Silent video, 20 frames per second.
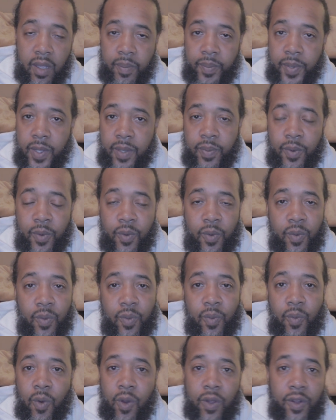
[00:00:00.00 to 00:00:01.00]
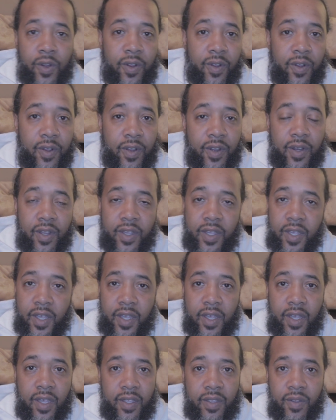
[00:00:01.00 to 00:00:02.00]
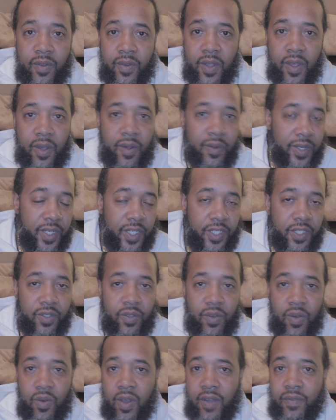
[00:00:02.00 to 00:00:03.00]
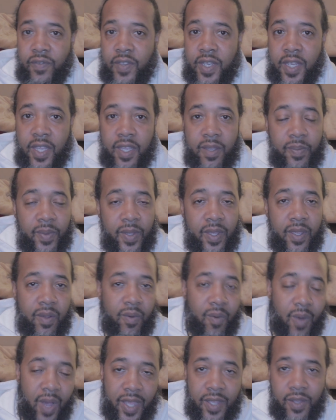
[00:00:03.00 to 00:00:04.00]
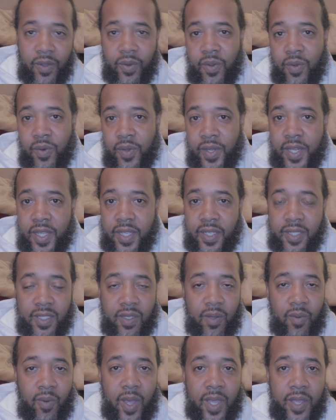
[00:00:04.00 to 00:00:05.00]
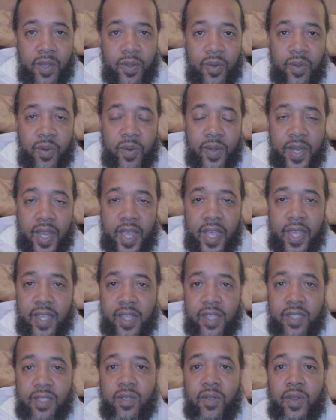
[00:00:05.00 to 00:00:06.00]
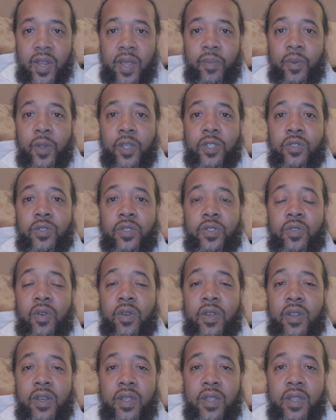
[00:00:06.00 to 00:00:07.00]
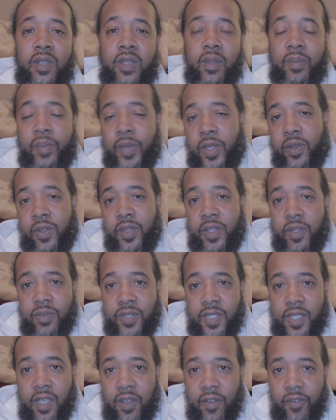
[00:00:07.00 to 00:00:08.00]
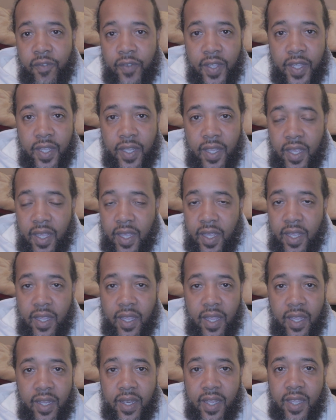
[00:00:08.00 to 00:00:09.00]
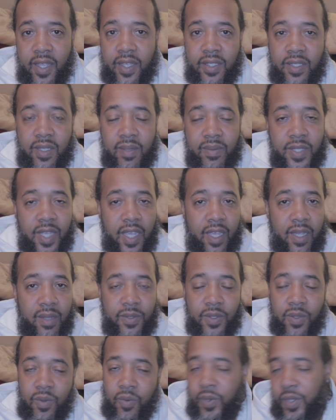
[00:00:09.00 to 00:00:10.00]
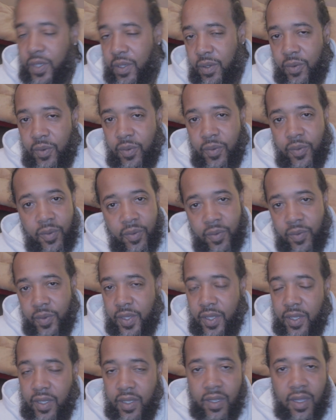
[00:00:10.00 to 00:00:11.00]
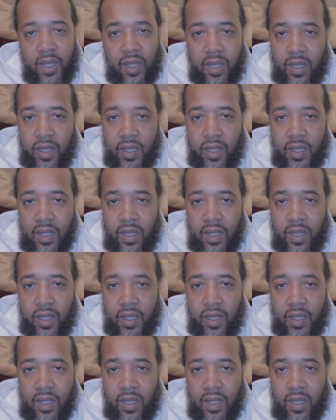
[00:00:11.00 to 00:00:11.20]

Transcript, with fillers: people wondering, uh, you know, did you go off the deep end? Why you doing this and why you doing that? And so that pressure started to build on yourself, and and, and then sometimes we we